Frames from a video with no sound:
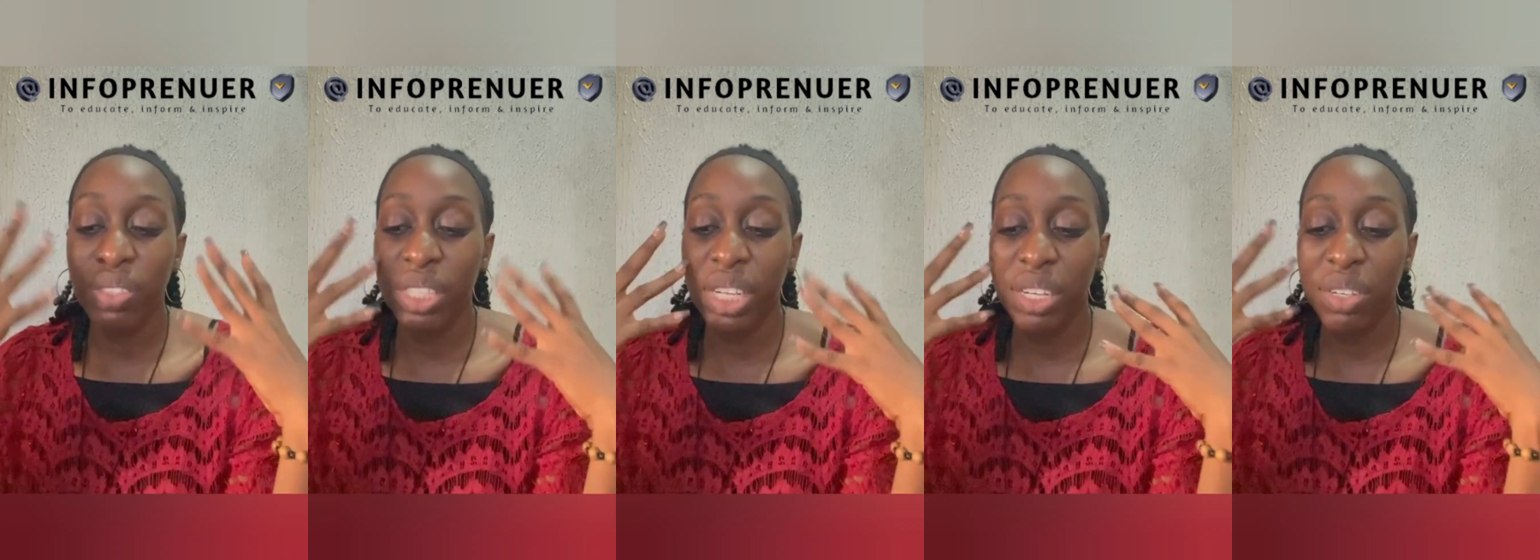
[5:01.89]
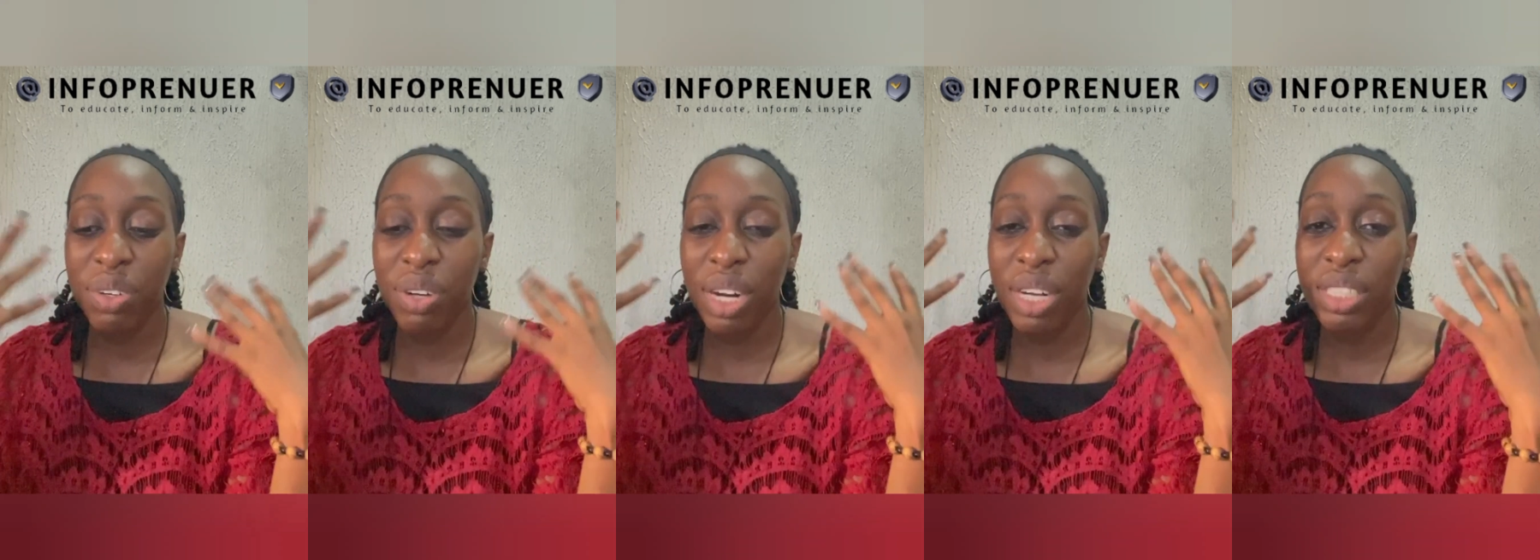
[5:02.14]

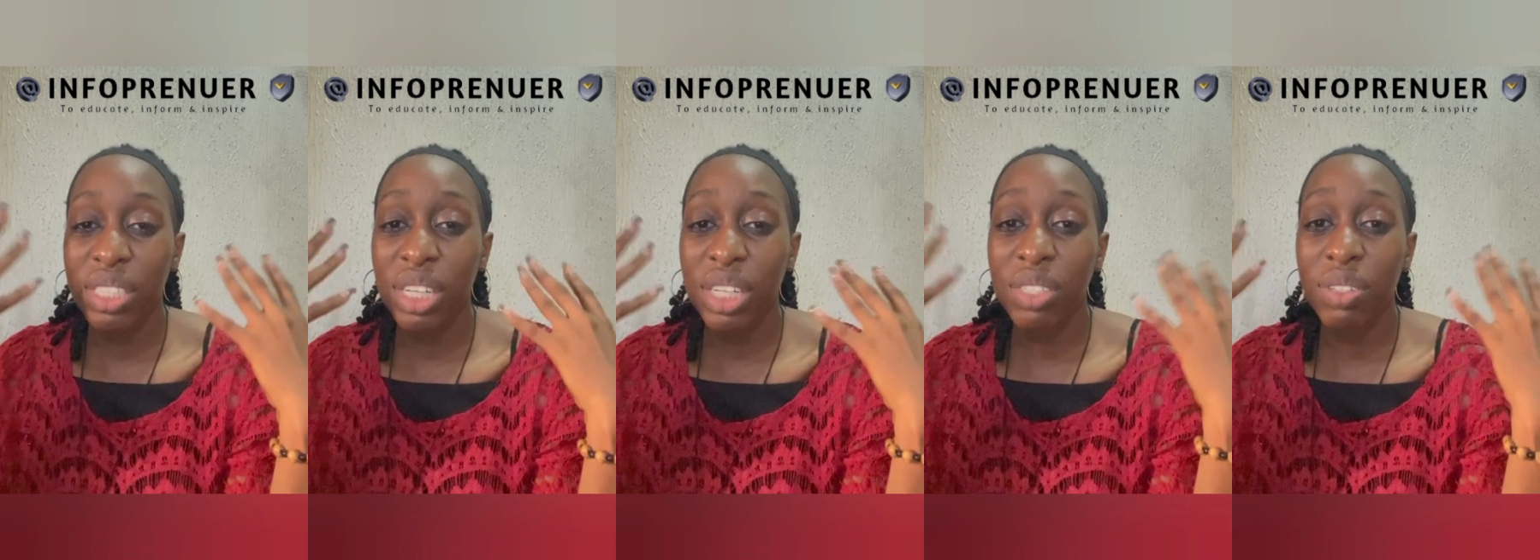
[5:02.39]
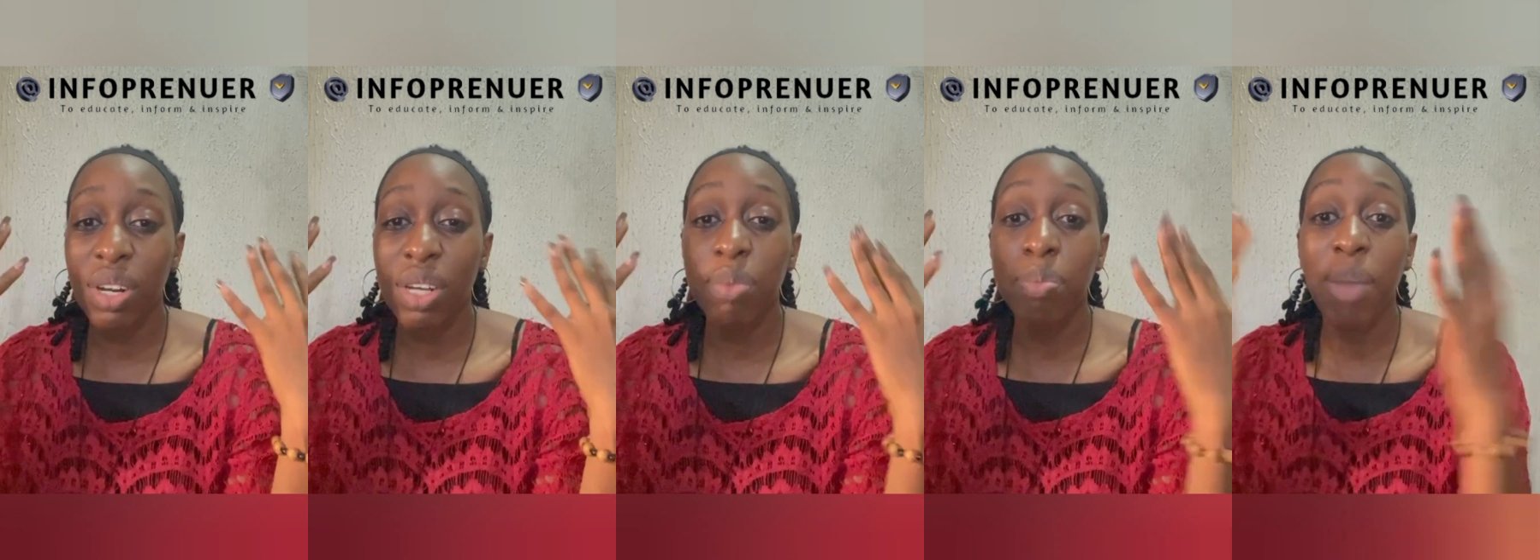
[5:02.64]

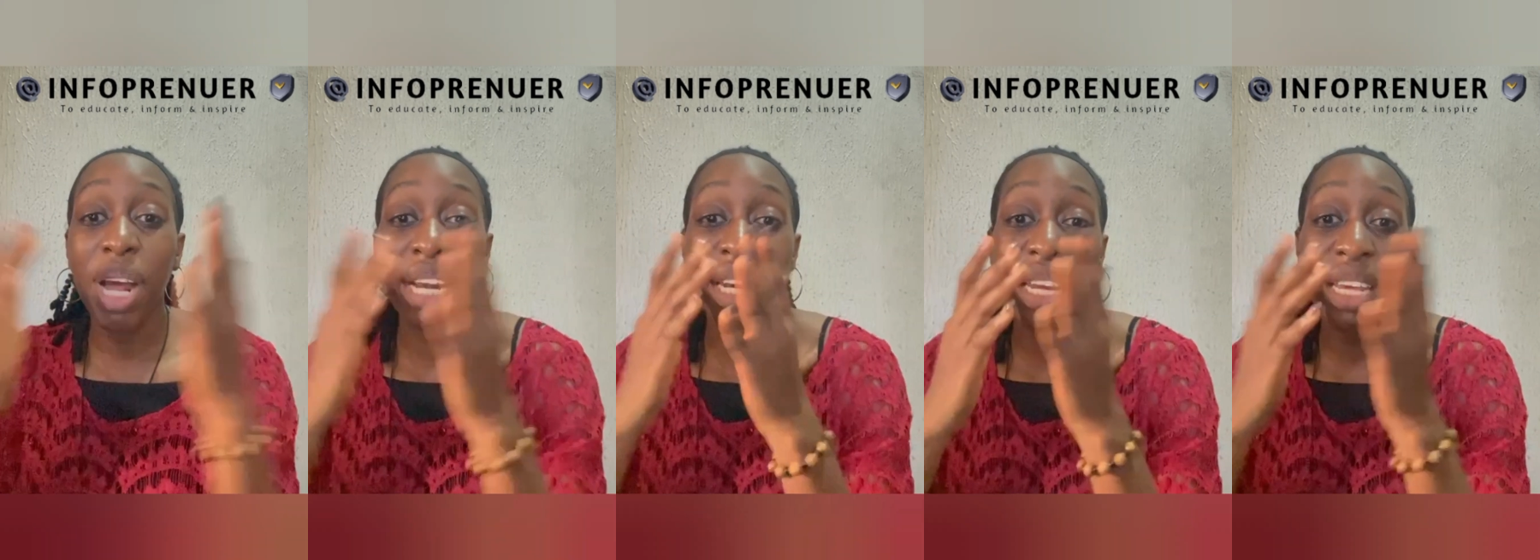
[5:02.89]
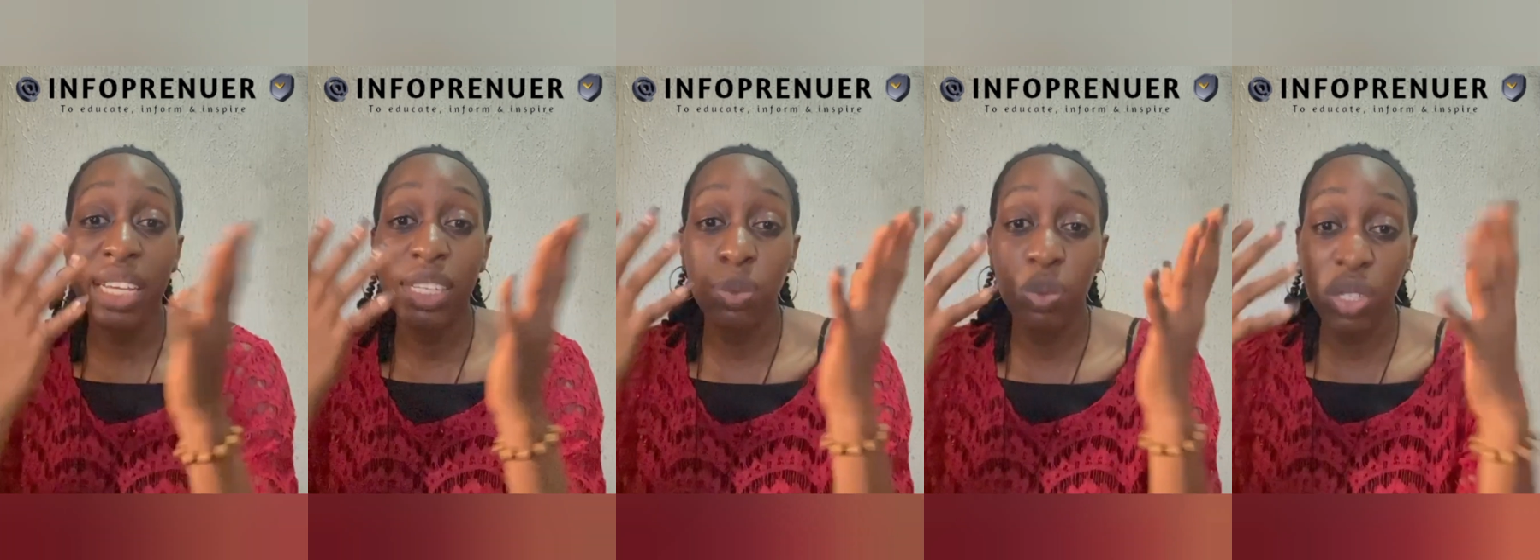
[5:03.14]
general
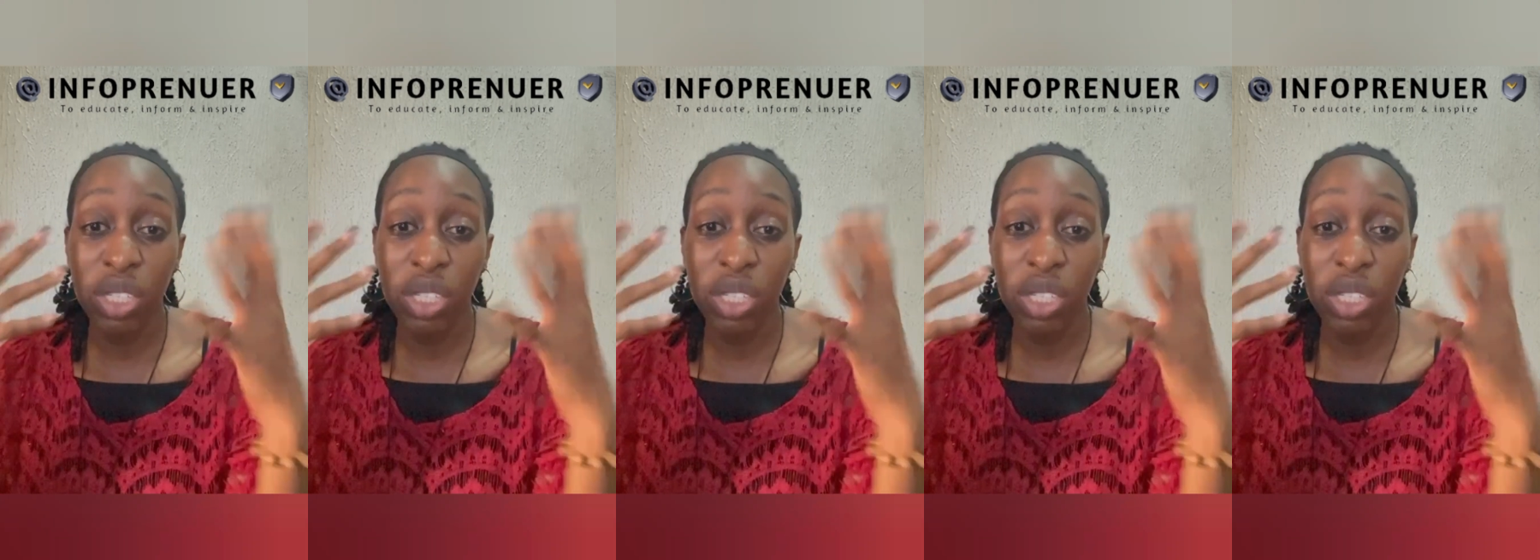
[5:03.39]
malaise,